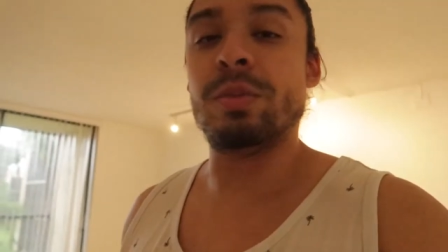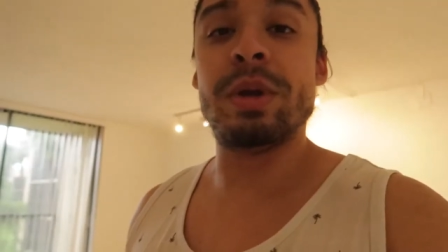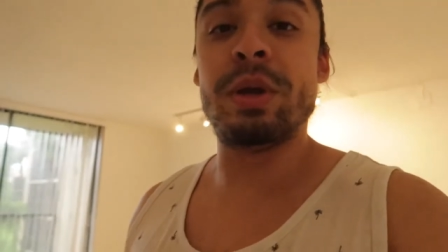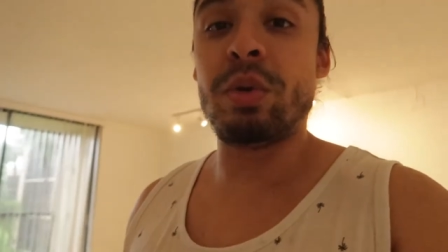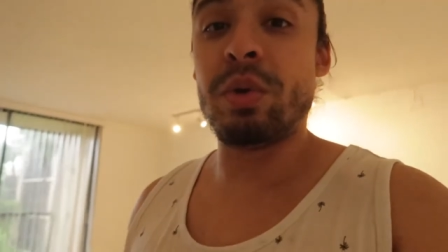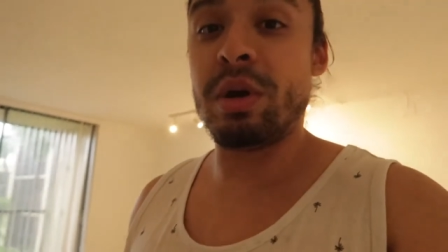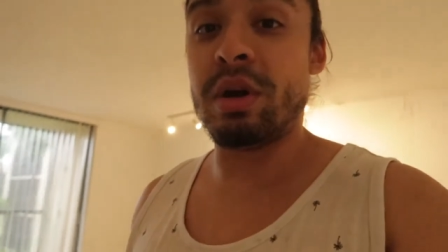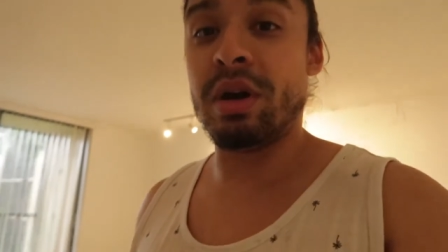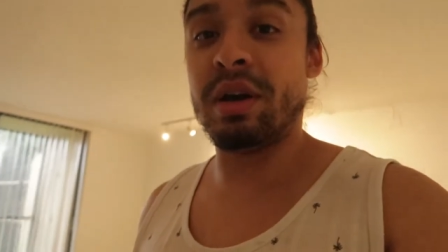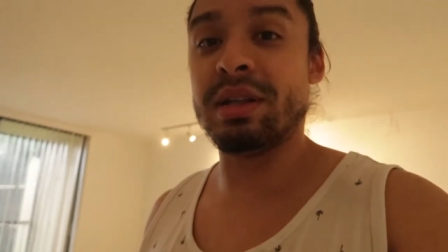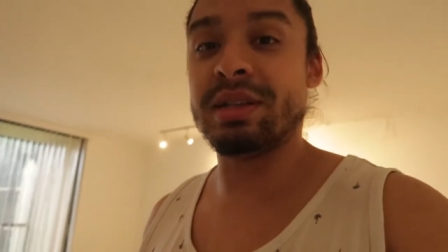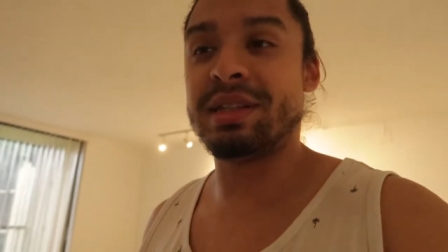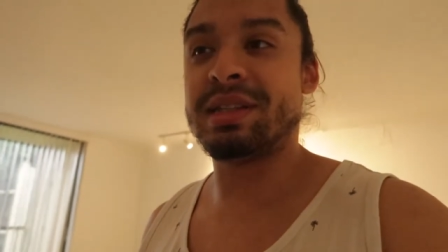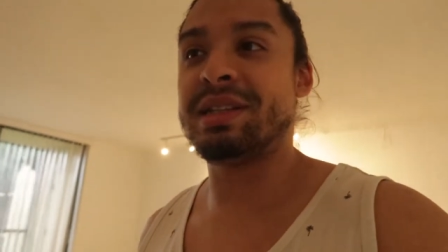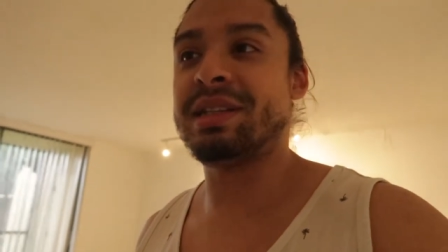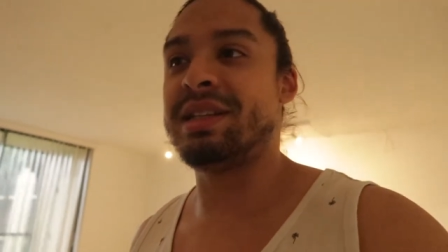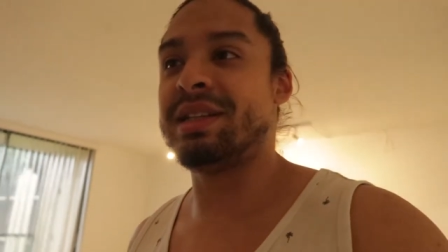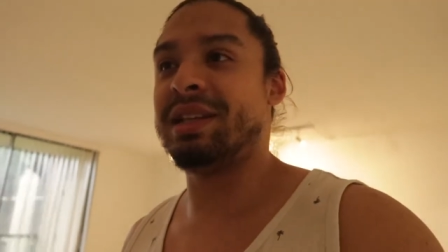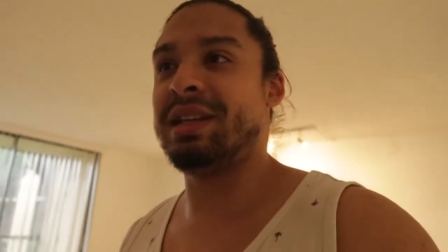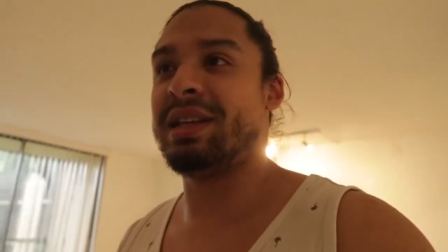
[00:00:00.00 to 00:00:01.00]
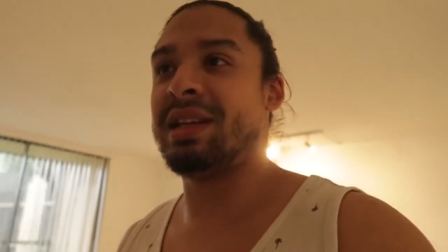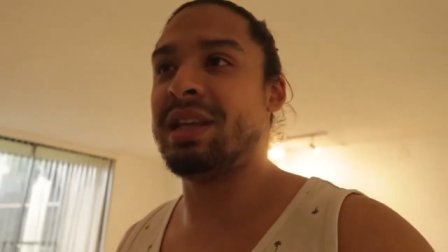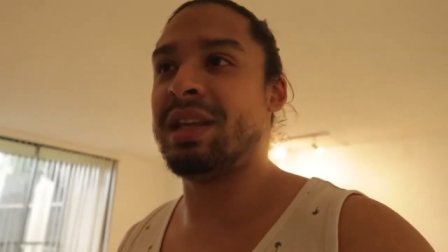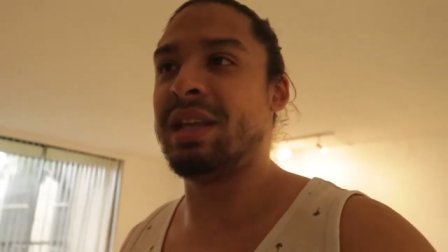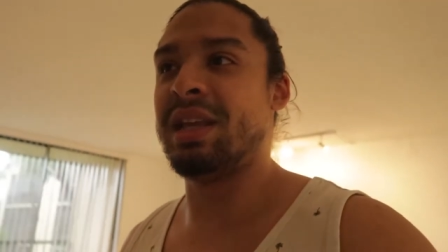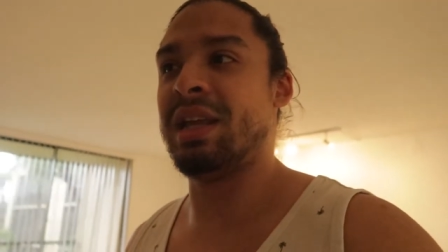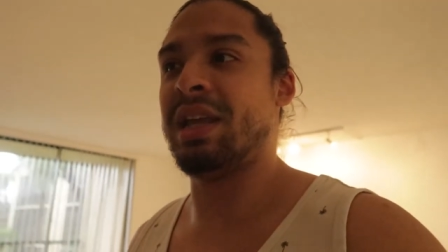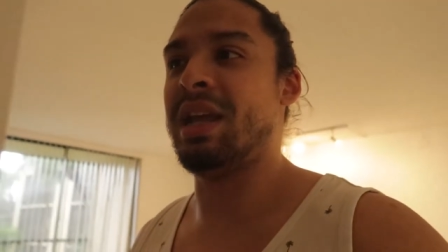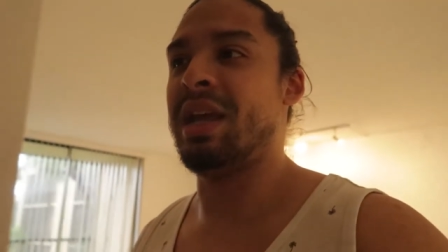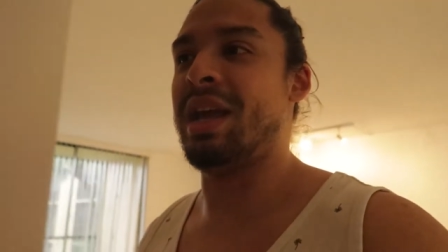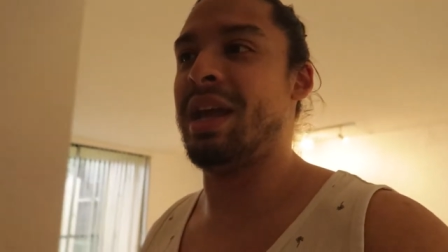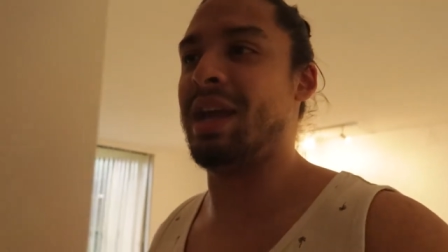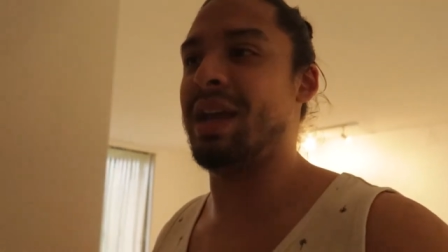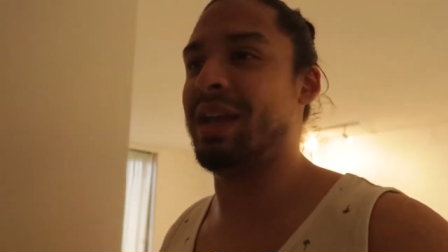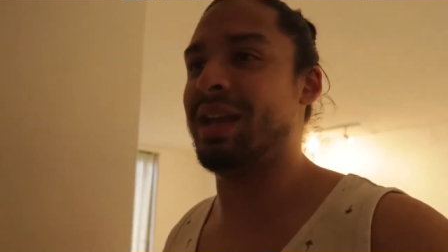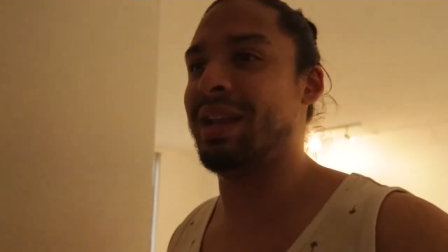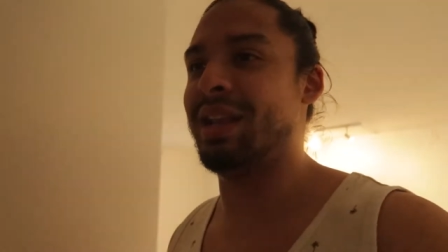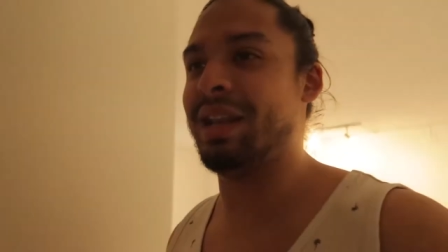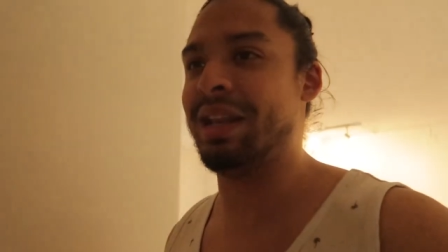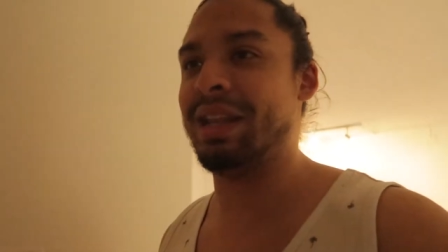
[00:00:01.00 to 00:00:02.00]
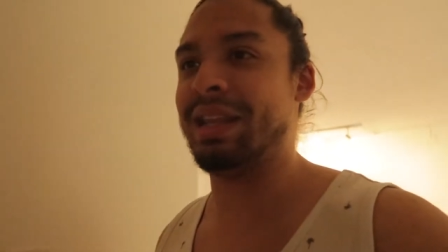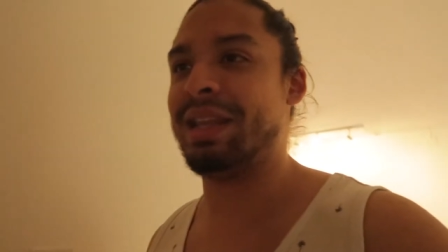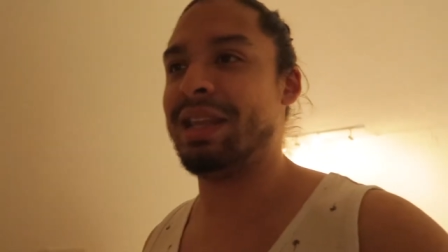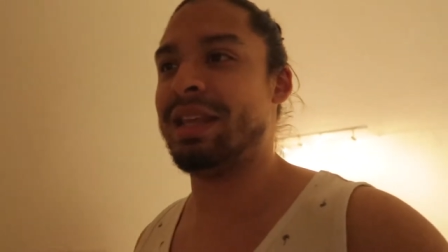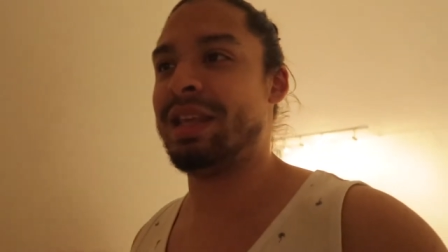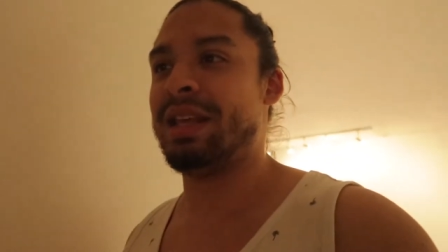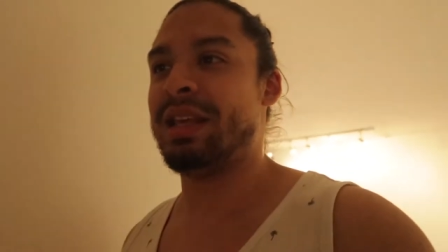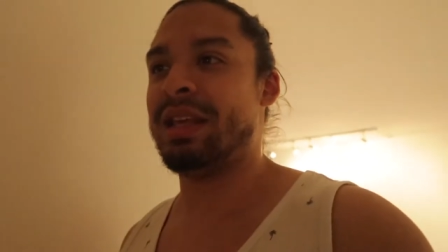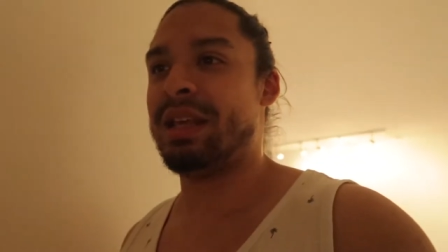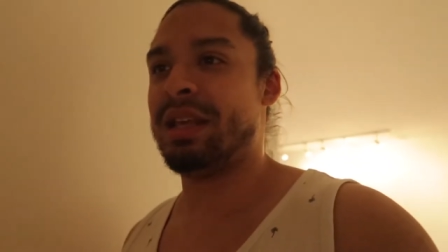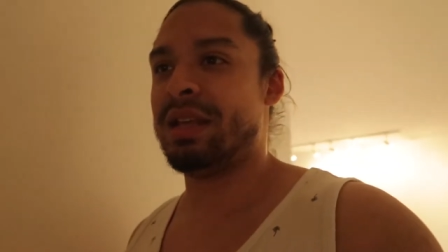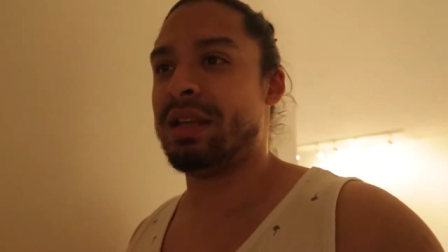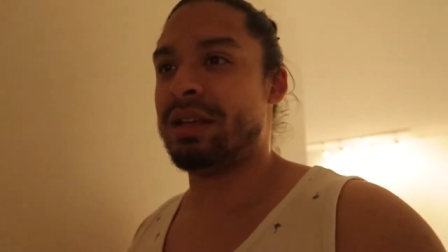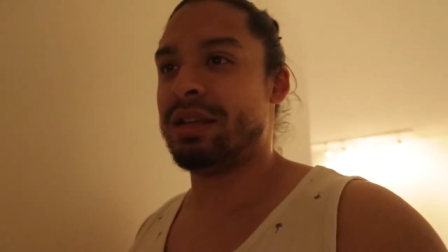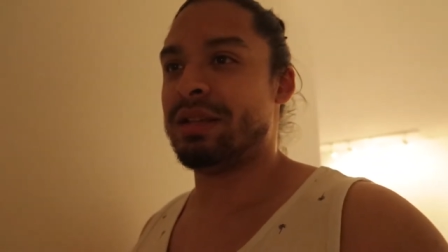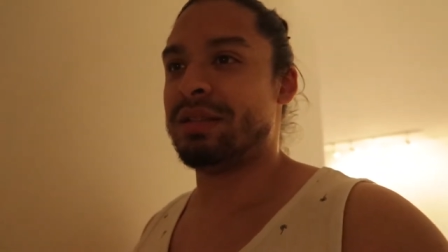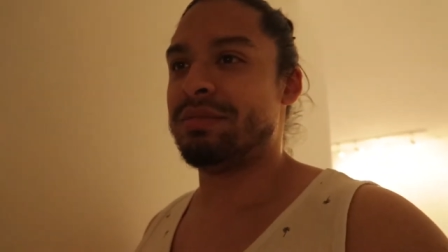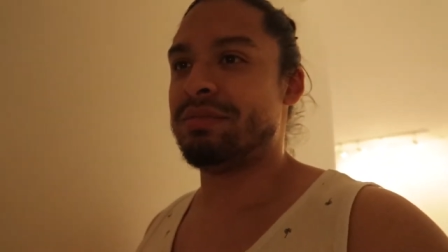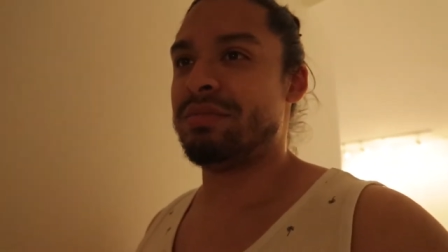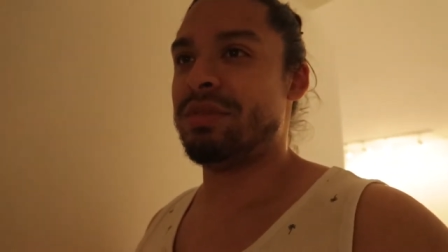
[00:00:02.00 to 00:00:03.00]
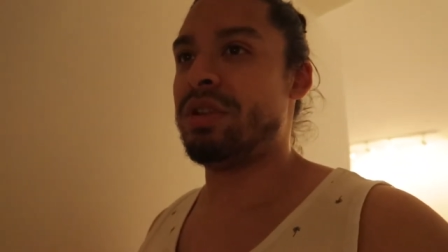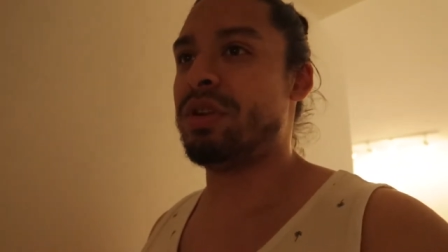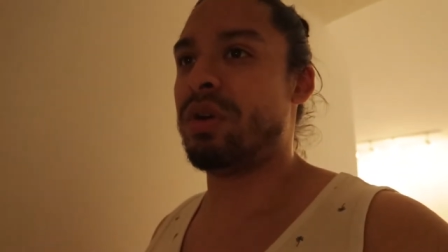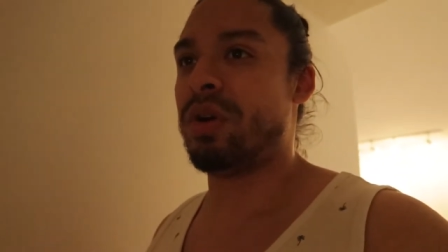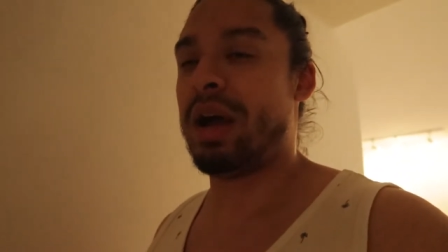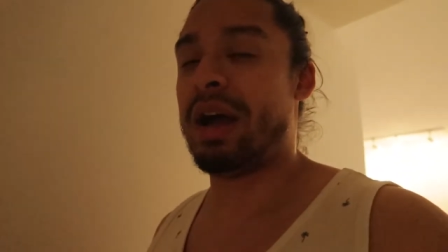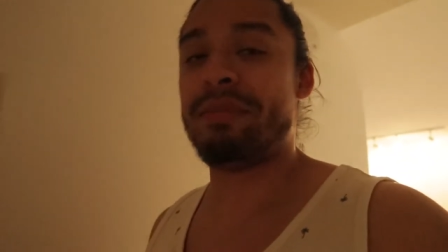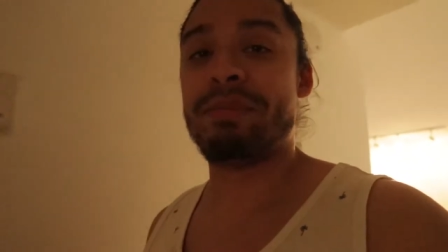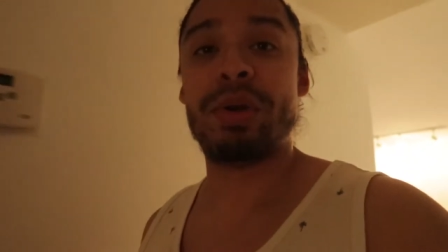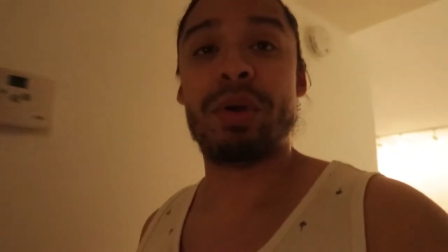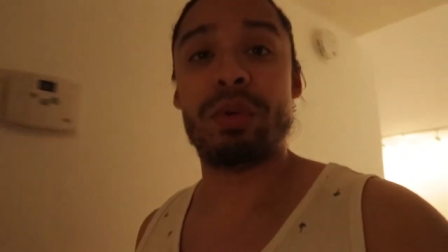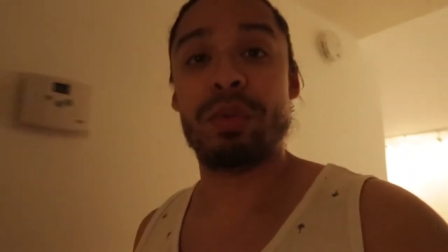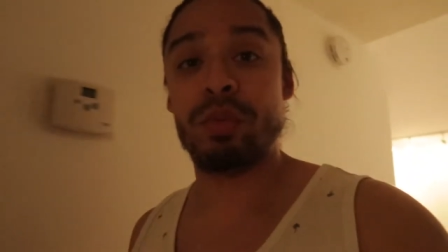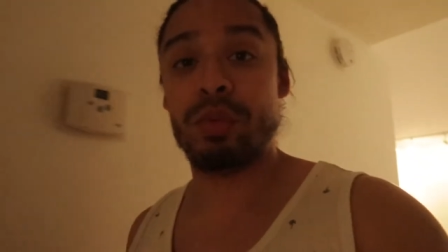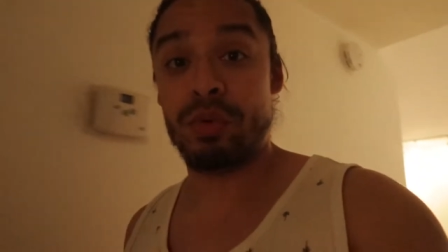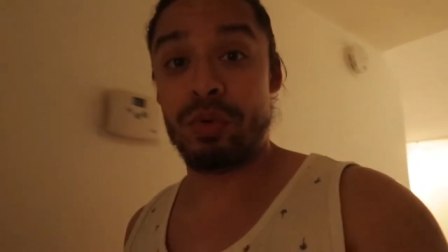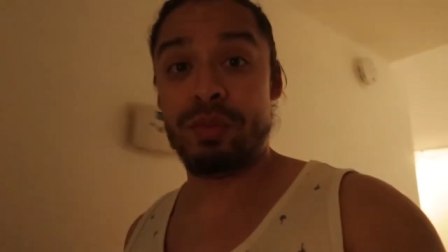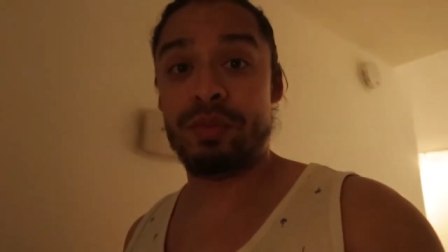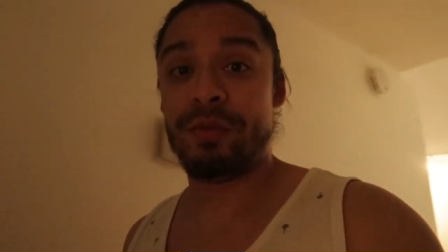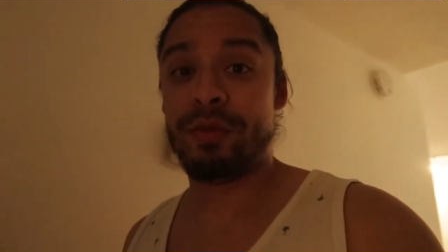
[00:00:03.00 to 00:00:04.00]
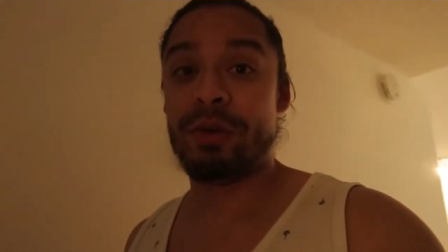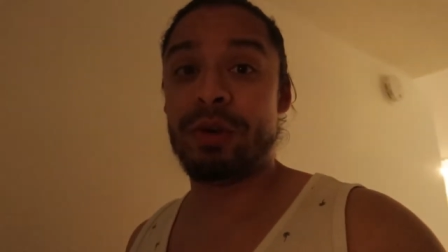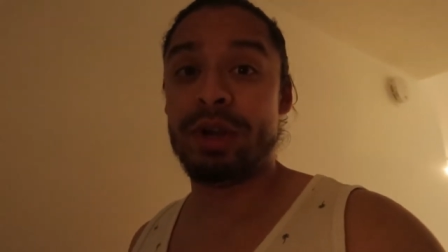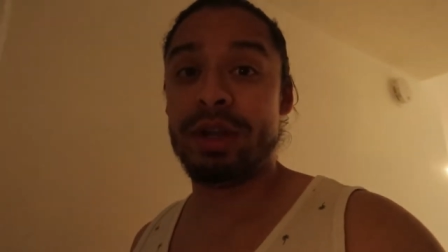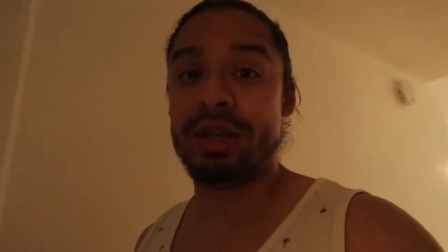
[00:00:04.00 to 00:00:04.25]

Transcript: do my own content and you know, have my own room for